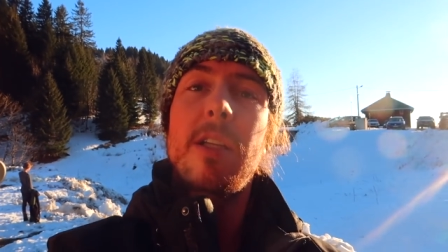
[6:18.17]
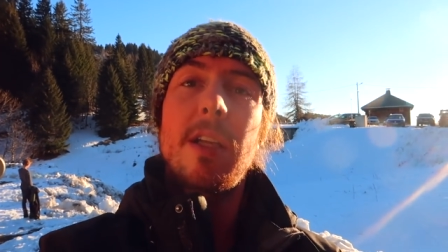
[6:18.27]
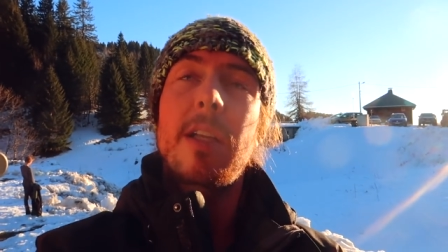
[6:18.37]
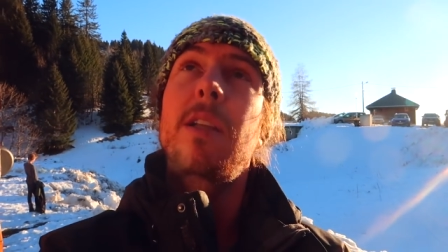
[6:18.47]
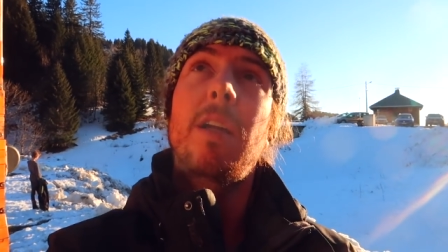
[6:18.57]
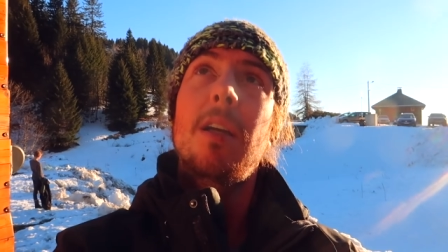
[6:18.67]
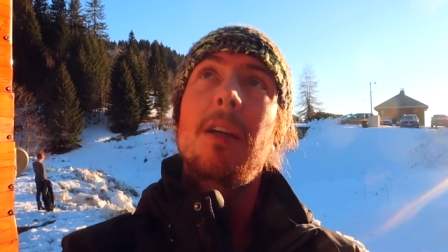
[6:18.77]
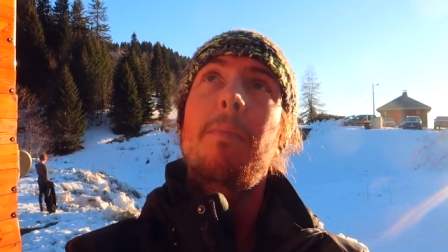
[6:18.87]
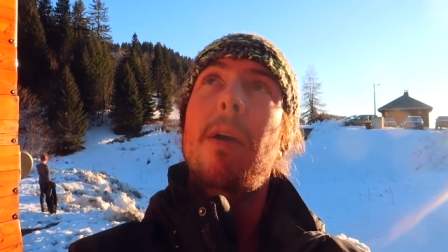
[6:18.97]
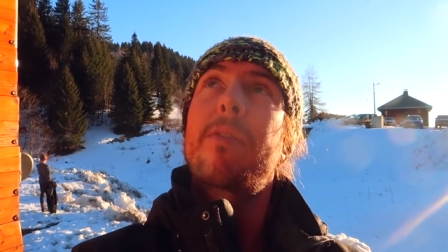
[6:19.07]
and then
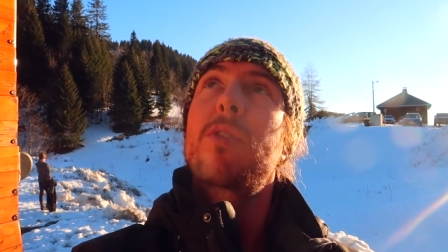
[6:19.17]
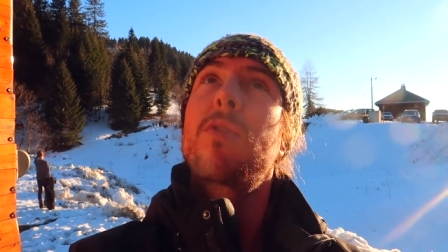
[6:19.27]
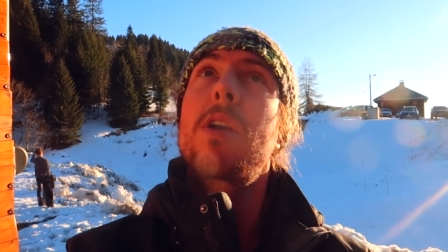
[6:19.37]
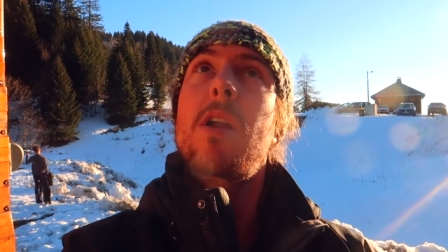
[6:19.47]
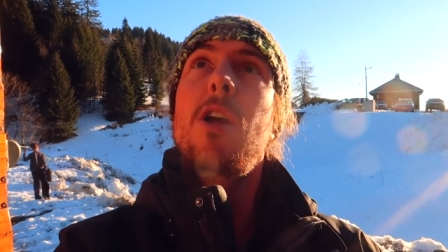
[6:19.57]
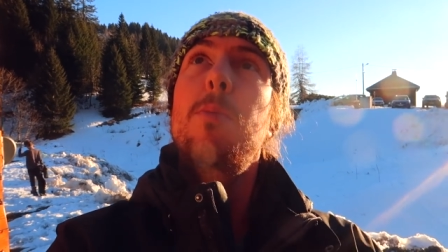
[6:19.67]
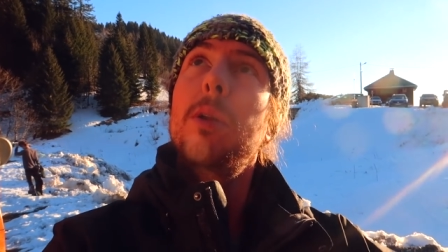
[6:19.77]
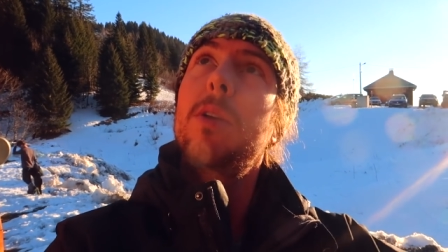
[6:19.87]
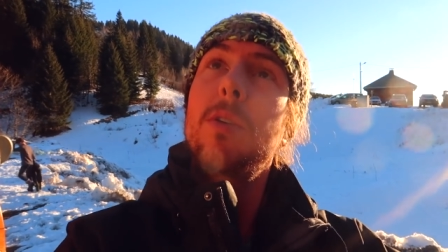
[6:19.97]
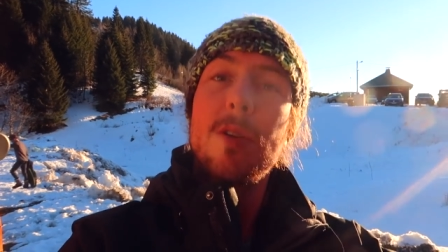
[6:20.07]
after it's rained I'll
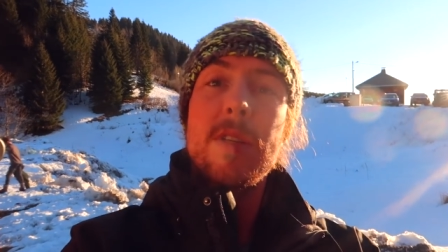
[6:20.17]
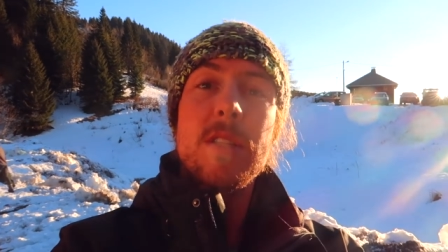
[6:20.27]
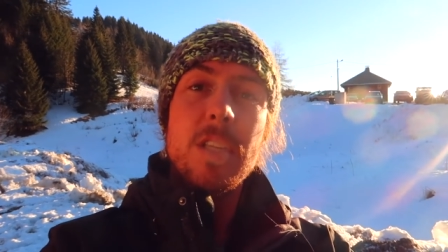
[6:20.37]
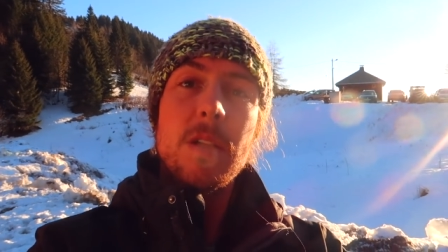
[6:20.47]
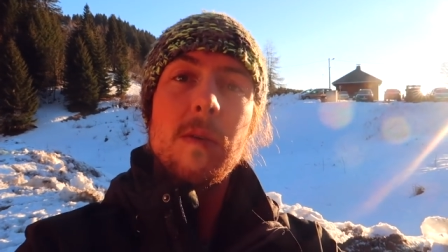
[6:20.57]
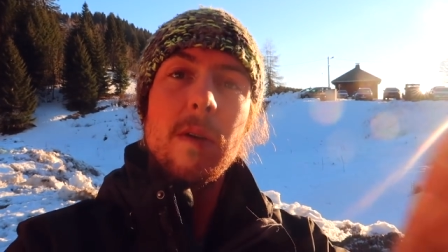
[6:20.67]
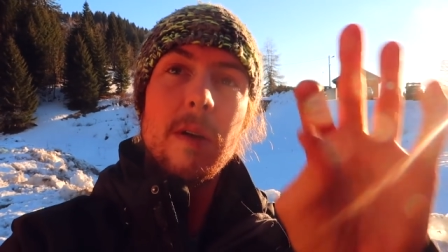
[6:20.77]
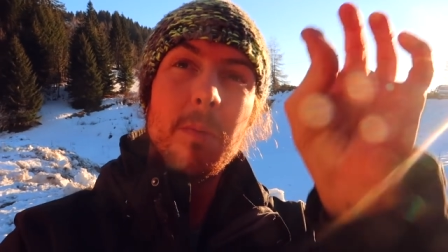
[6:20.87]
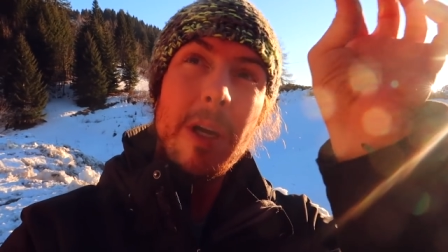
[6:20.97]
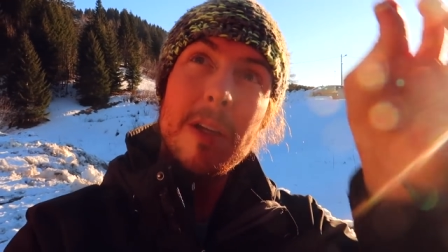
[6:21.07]
open the doors and see
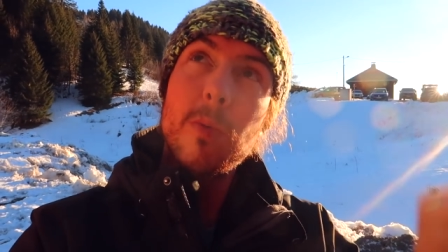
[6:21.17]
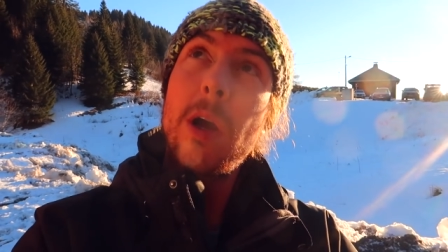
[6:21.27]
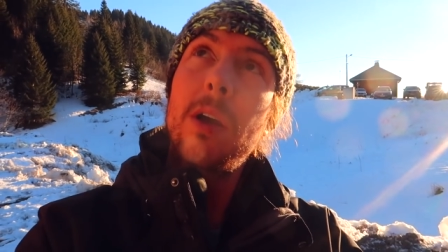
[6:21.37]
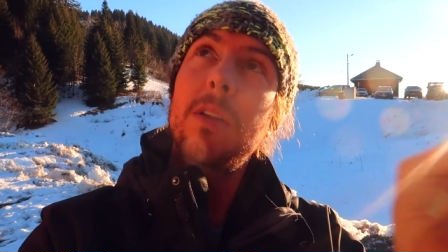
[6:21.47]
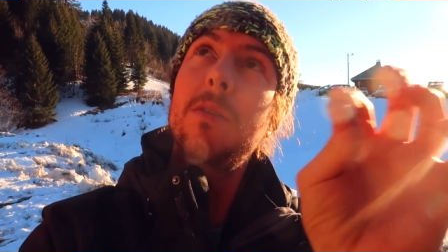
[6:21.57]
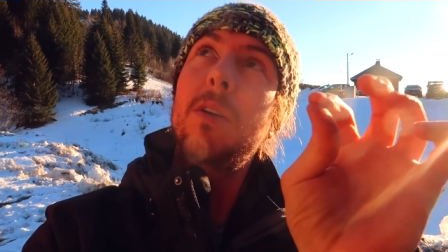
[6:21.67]
where's wet on